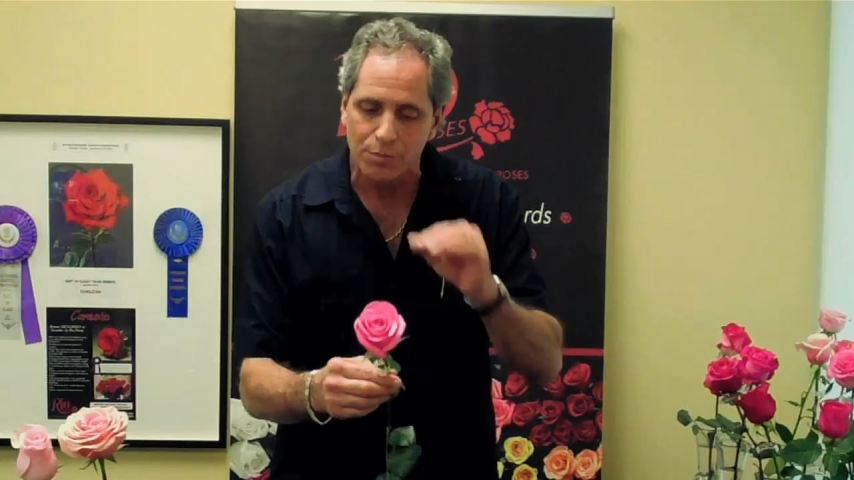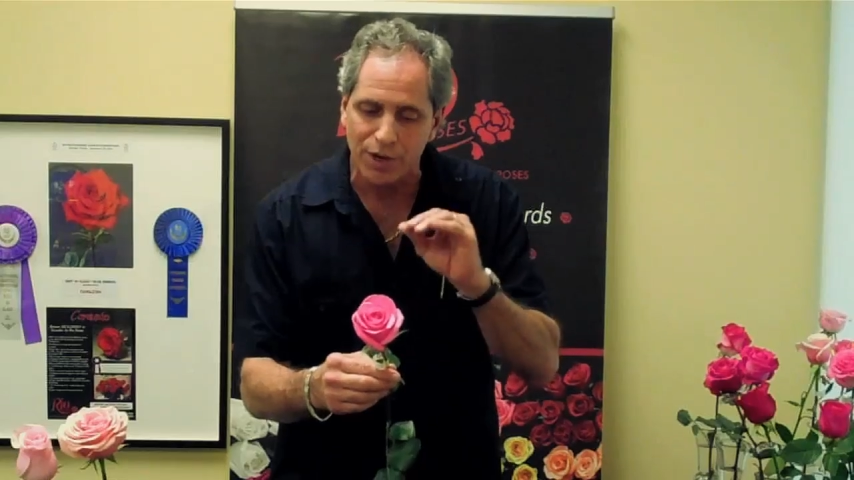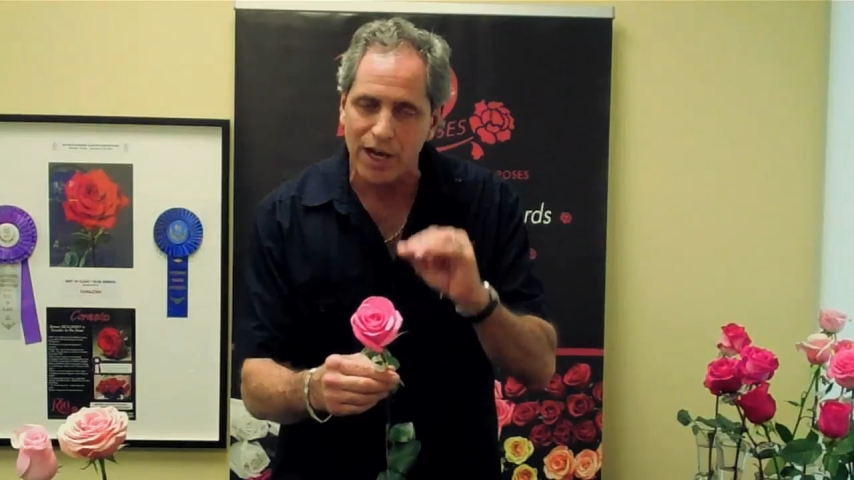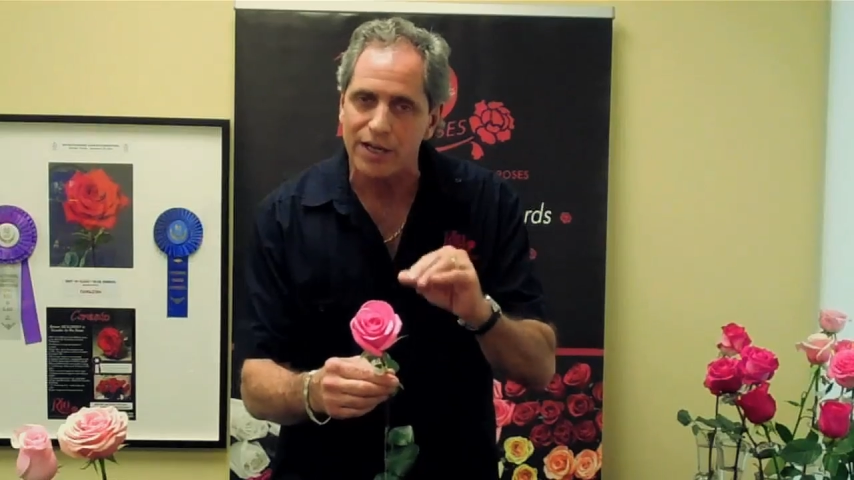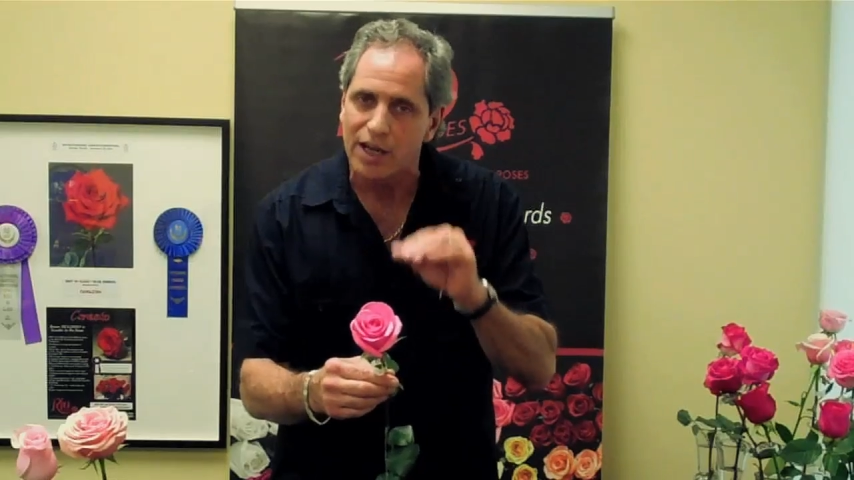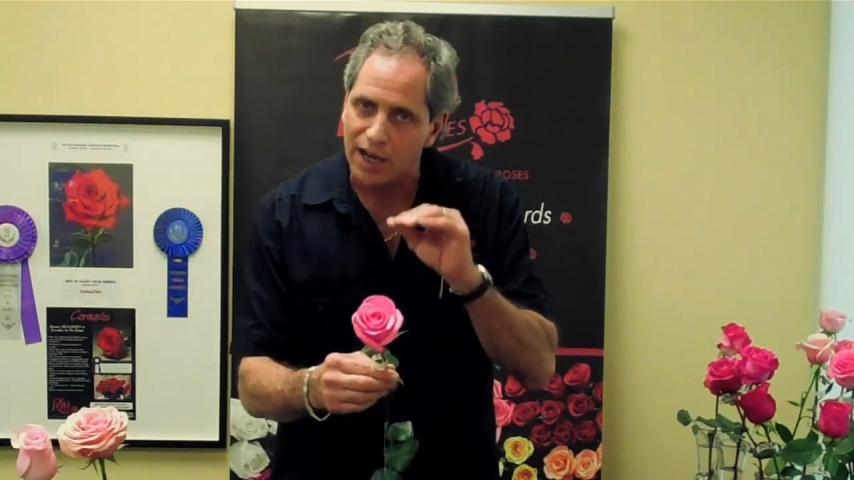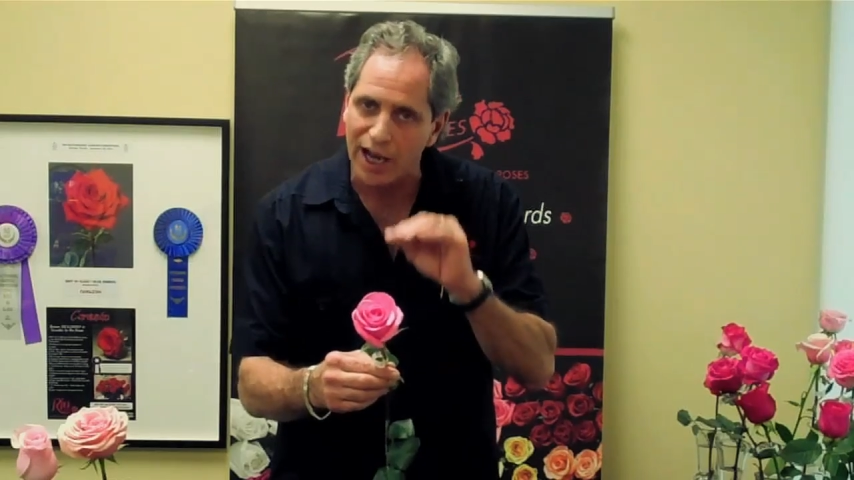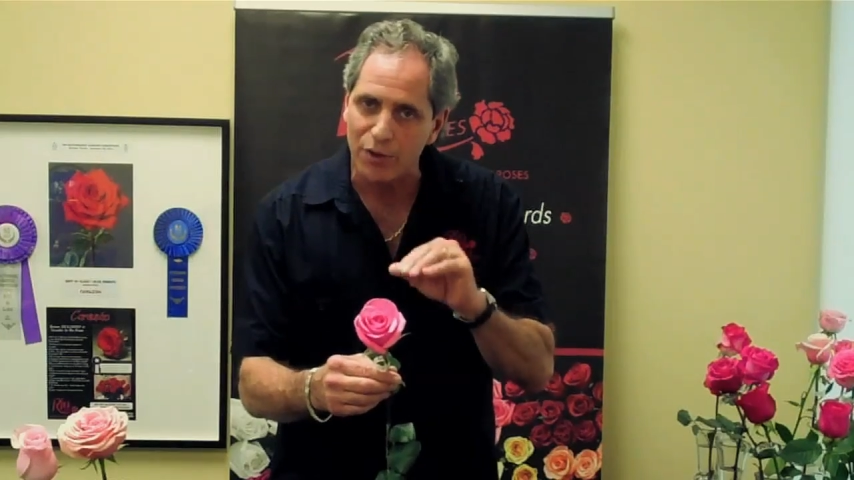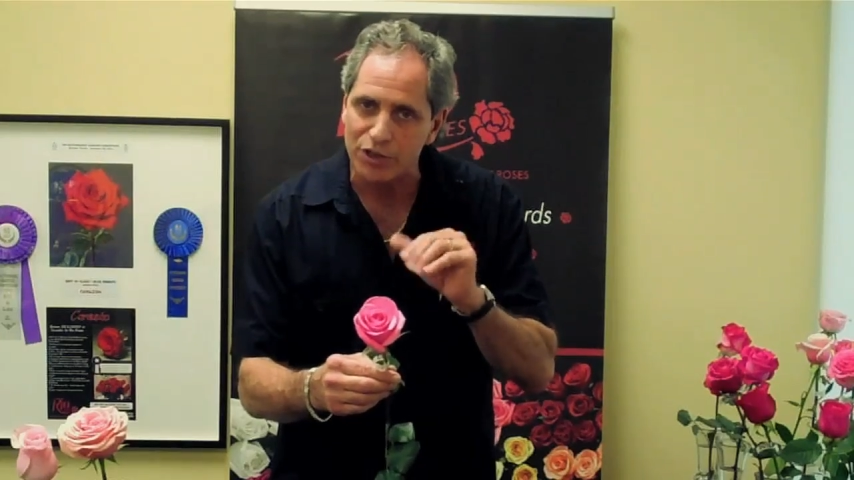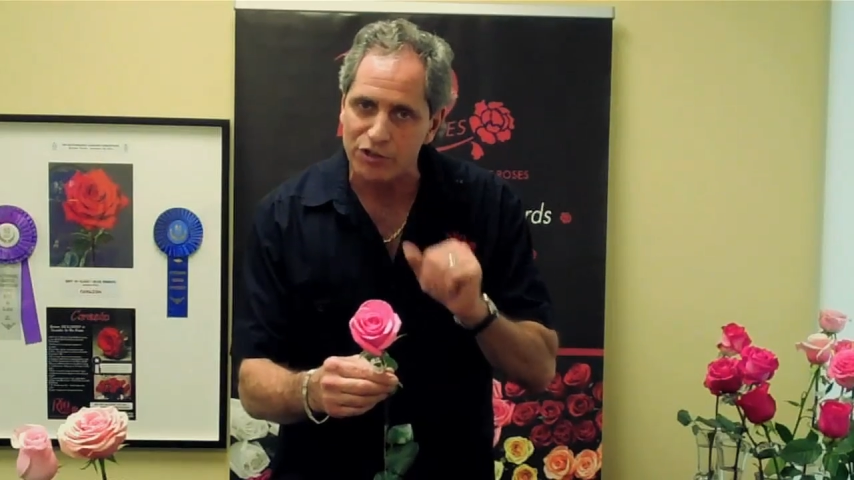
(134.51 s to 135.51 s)
but
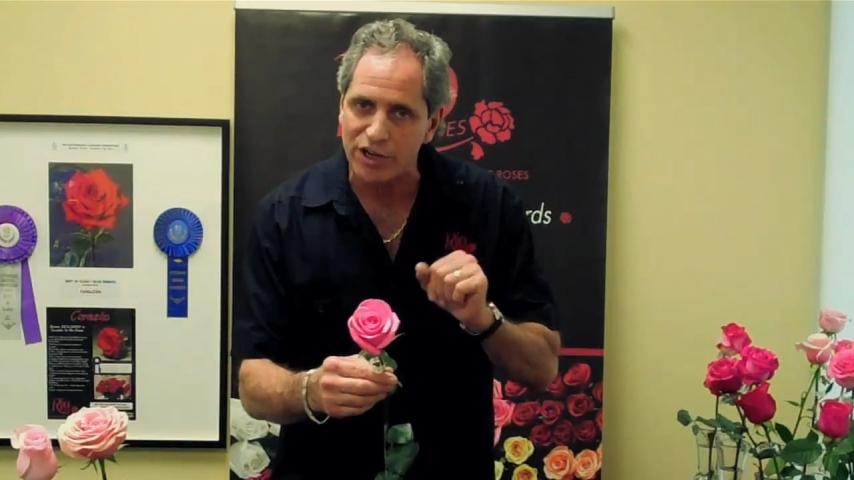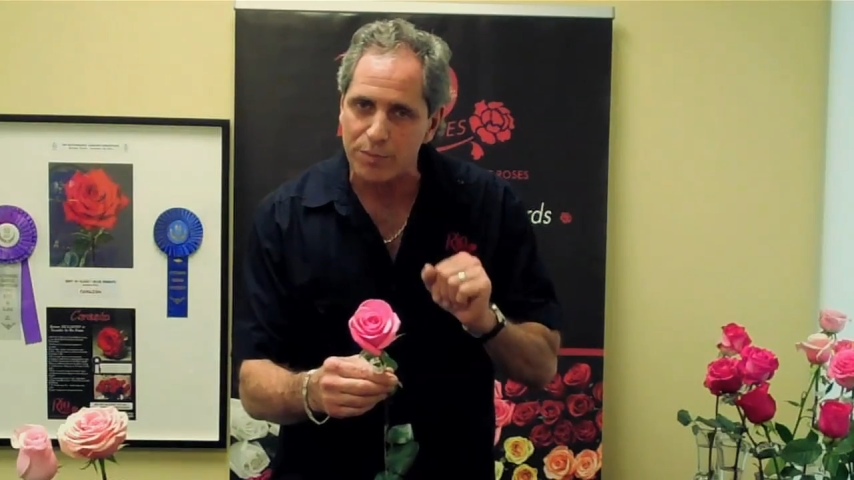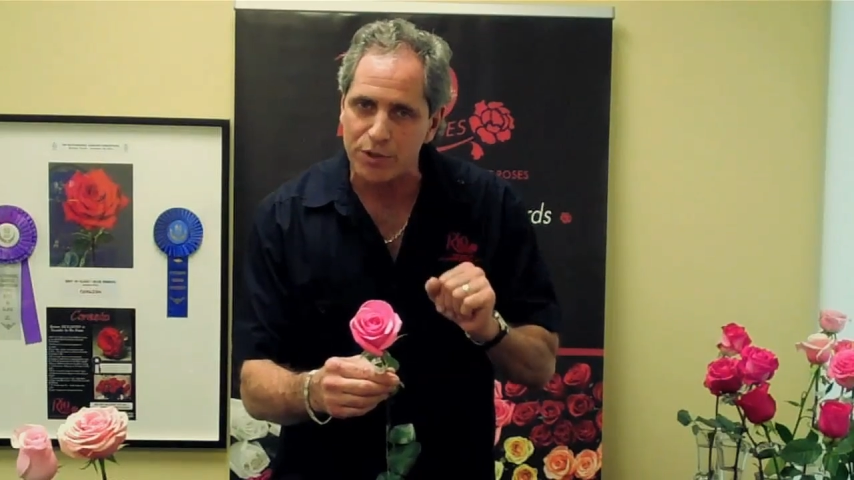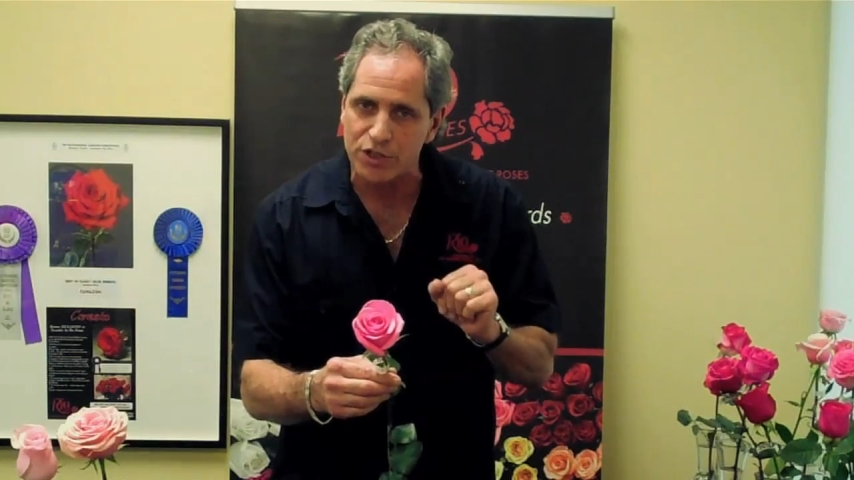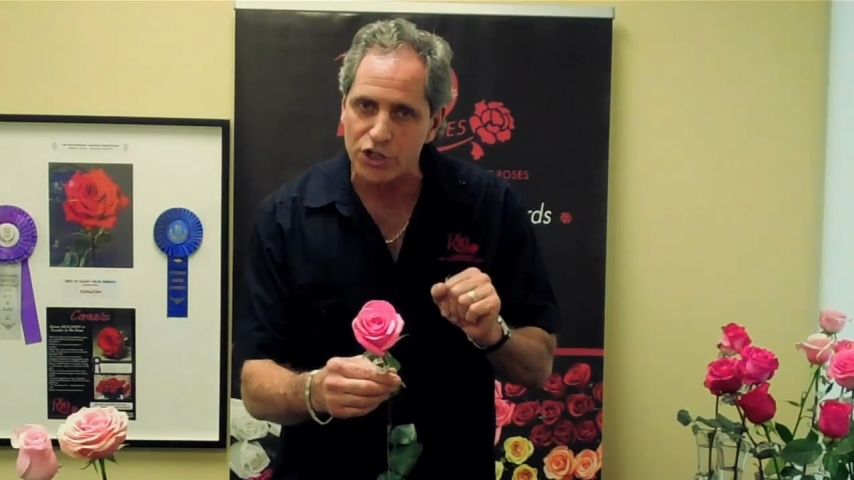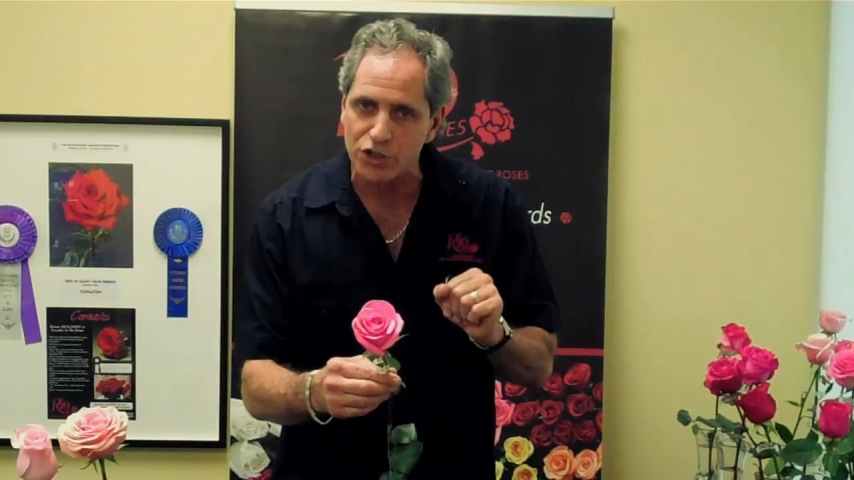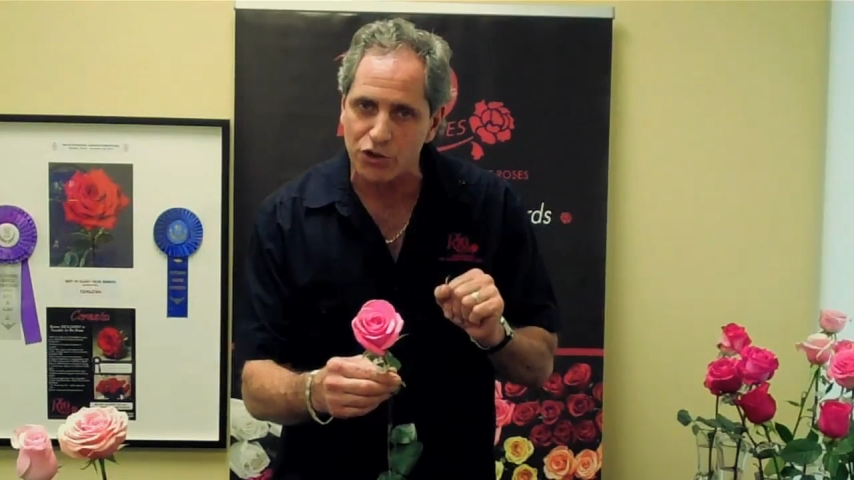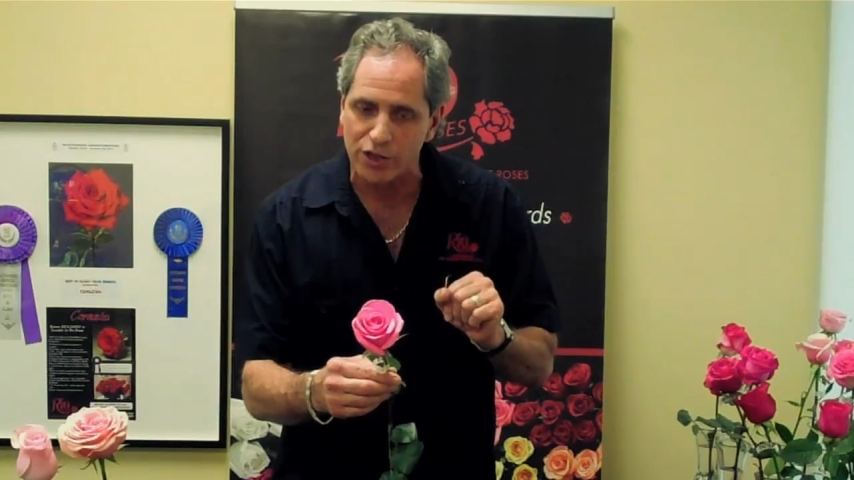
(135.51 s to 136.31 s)
I would try to position